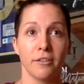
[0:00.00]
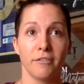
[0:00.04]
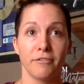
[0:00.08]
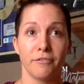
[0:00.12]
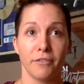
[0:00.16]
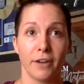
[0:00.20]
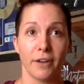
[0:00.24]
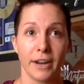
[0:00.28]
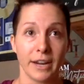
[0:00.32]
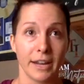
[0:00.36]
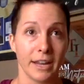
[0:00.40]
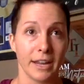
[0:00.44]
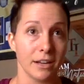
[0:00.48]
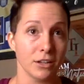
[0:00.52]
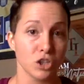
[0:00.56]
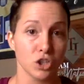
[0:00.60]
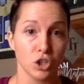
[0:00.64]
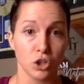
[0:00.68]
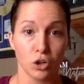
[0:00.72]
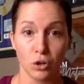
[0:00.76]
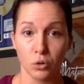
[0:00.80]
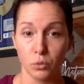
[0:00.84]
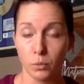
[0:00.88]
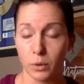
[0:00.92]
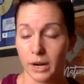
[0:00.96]

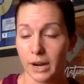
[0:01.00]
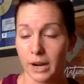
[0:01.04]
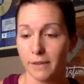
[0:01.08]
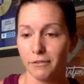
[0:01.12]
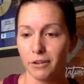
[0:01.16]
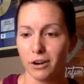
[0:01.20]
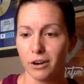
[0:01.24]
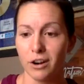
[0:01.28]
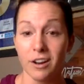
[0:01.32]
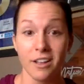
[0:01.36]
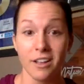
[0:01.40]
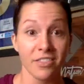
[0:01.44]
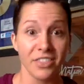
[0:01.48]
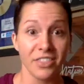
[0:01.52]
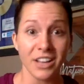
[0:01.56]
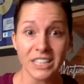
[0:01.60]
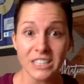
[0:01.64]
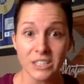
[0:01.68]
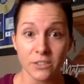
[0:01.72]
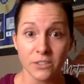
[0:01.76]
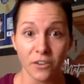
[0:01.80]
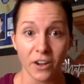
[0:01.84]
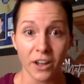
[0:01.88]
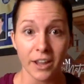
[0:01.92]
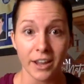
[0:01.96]
financial whatever, that's
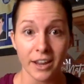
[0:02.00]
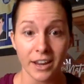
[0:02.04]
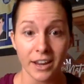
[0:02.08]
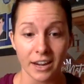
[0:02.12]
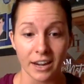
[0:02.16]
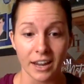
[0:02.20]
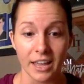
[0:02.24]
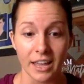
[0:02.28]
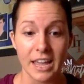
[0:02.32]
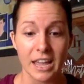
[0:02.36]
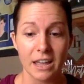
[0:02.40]
fine.